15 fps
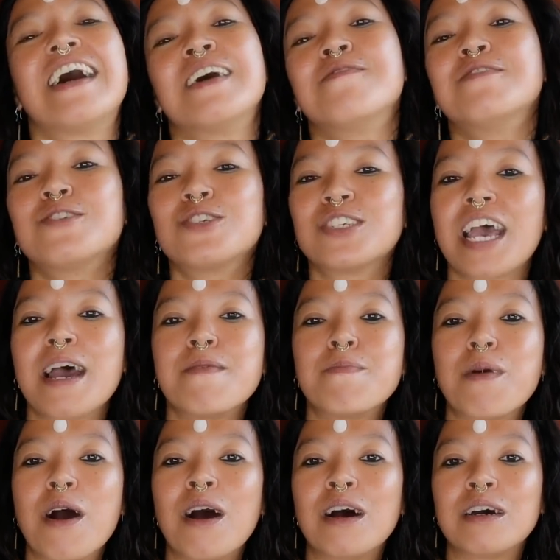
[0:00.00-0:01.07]
I will share
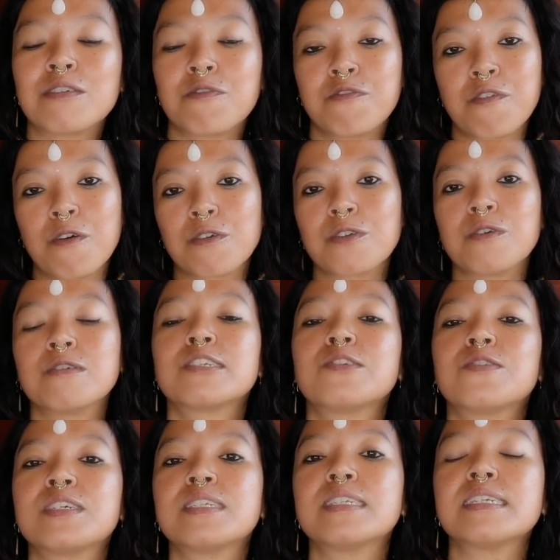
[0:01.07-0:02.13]
more photos. You
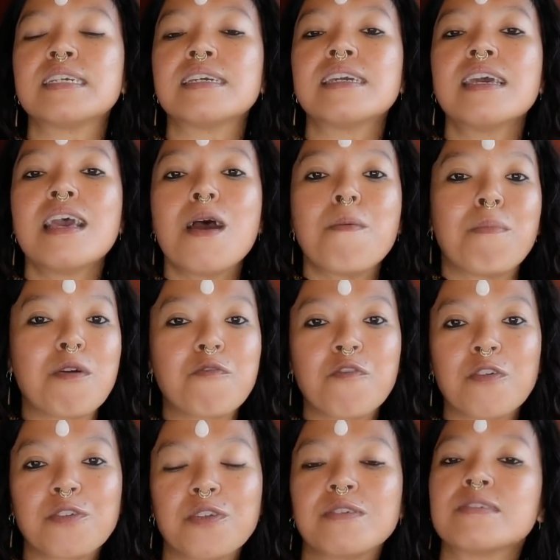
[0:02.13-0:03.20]
can see my
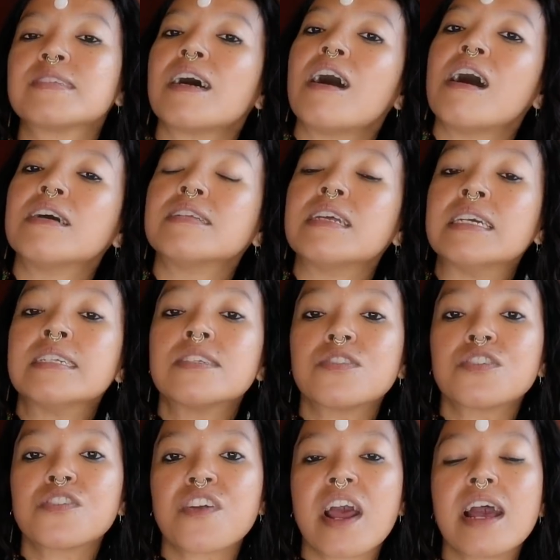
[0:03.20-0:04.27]
photos on
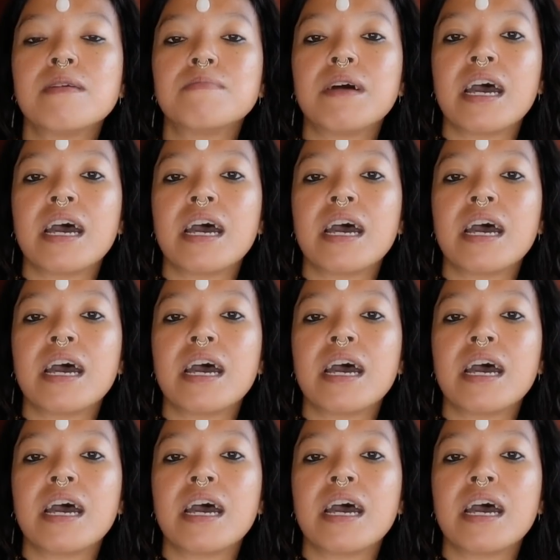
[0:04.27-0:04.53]
Instagram.